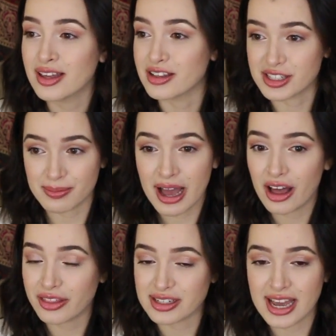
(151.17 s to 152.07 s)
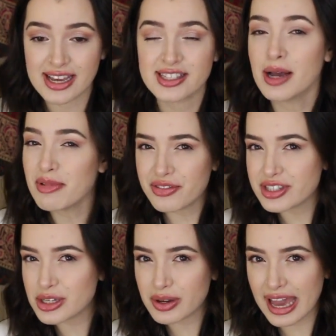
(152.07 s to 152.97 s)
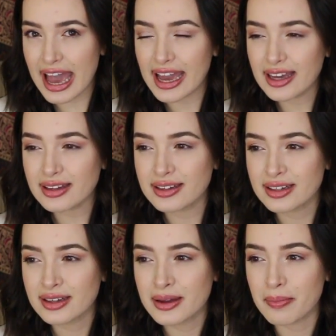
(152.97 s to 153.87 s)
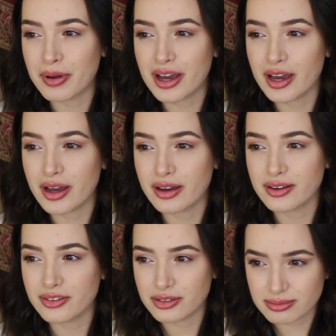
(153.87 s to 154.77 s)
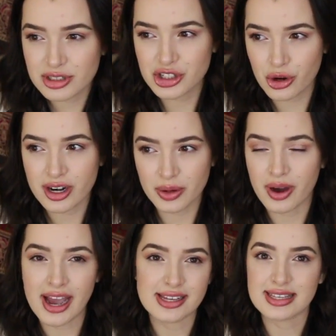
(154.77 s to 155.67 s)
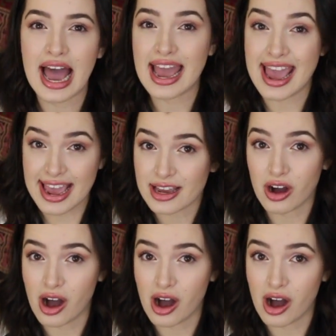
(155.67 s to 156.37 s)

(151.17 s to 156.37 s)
The smell, the taste, some of it's okay, but majority-wise, I hate